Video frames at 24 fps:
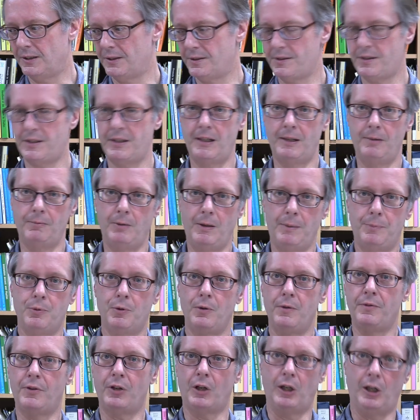say we
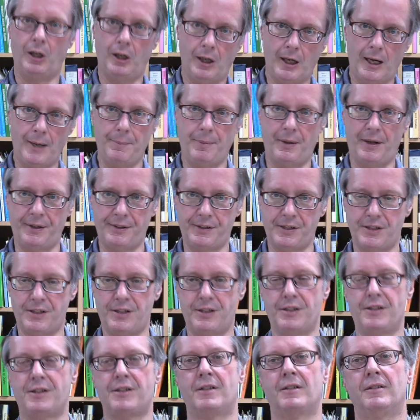proved our
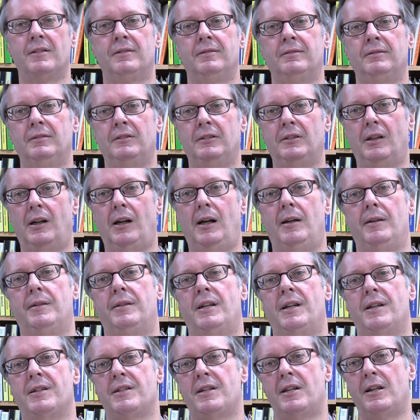hypothesis,
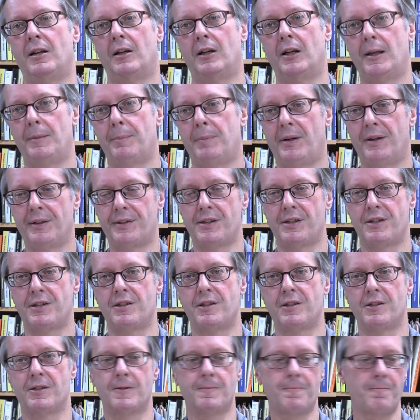testing a
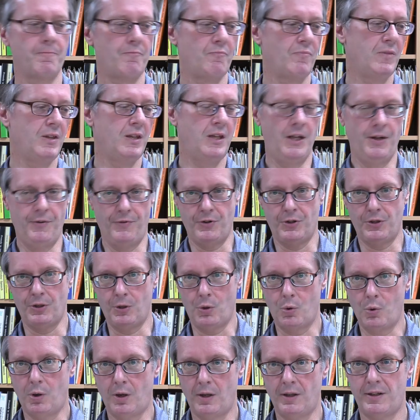hypothesis. If you're doing
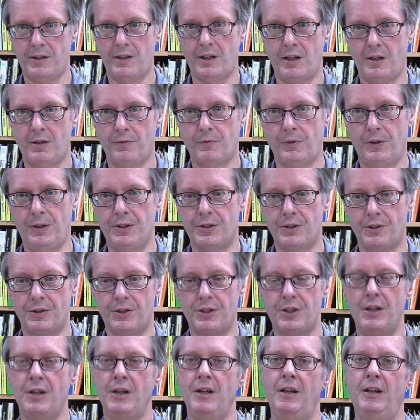qualitative
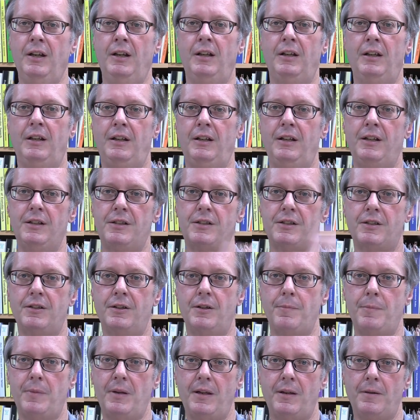research, it's going
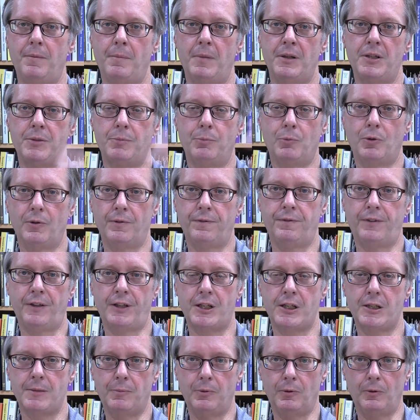to be a much more
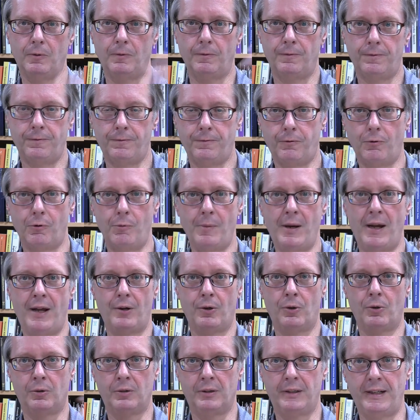flexible format
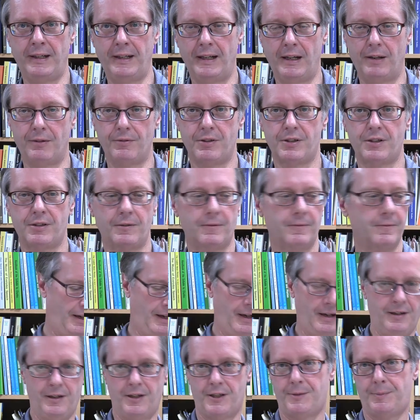or layout,
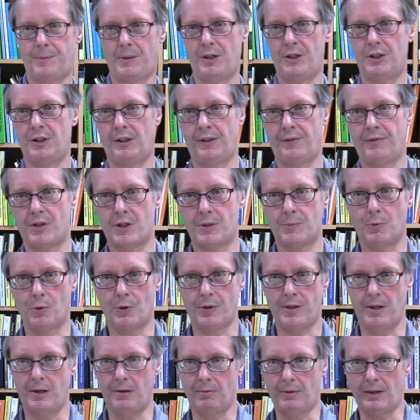and especially if it's more
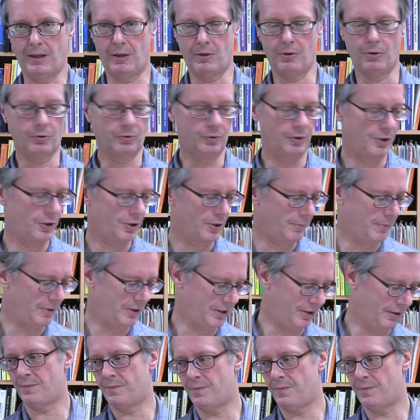theoretical or interpretive,